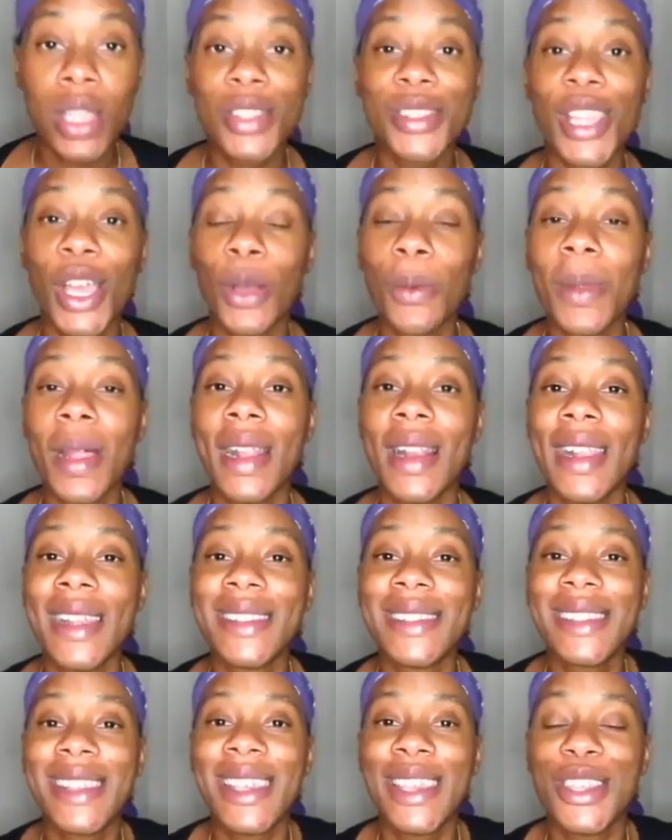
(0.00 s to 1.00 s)
so
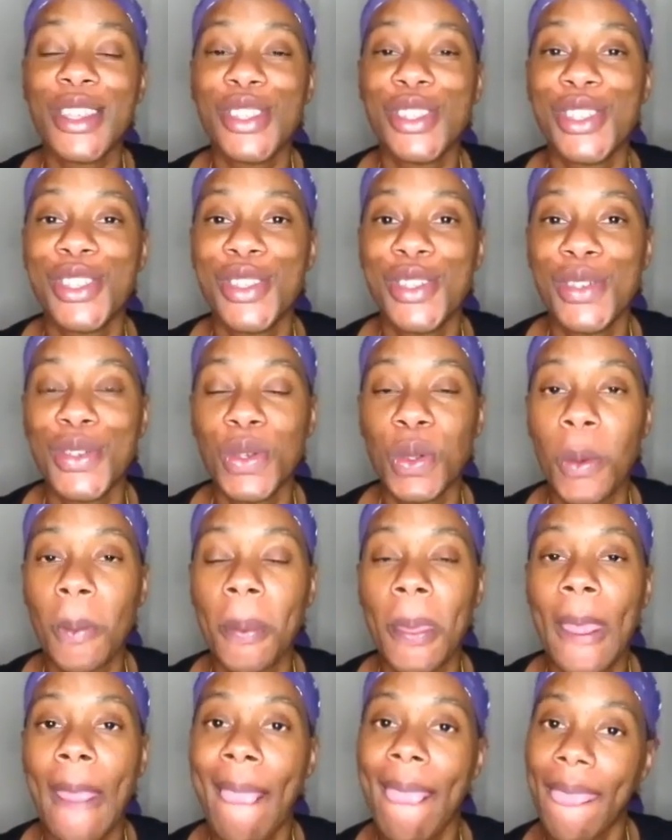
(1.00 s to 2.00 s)
let's get into
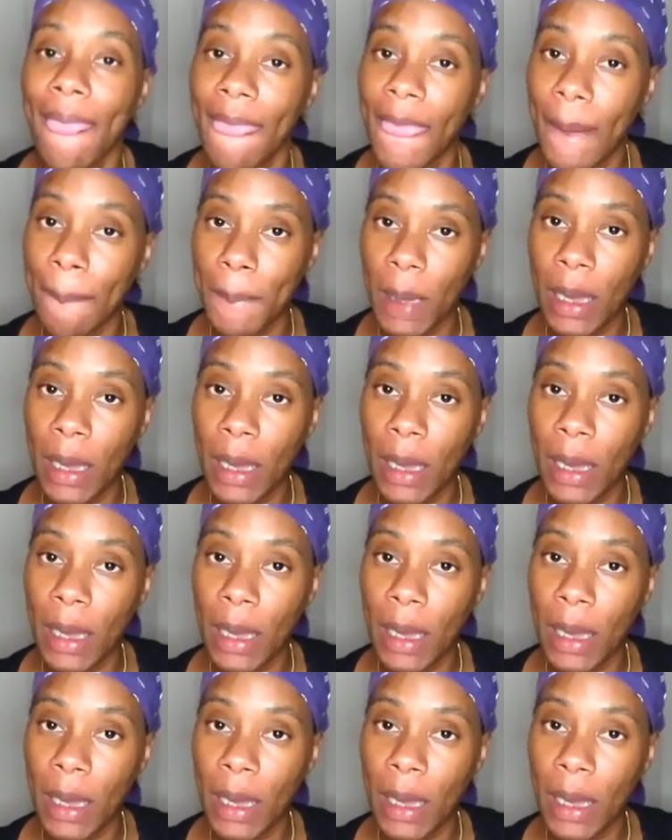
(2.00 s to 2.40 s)
the